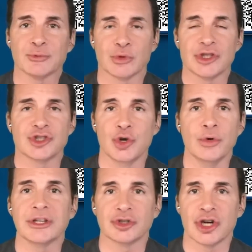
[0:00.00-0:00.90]
were just
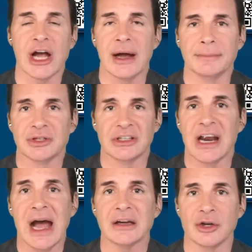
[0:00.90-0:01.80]
doing their job to
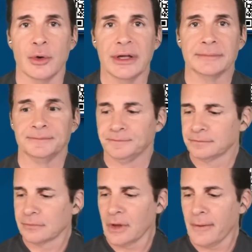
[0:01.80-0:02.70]
not do it.
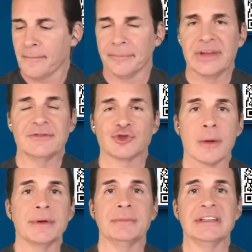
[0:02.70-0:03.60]
If
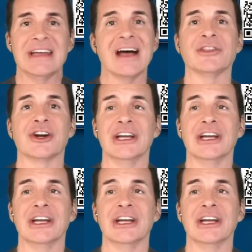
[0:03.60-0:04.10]
Trump had been down there,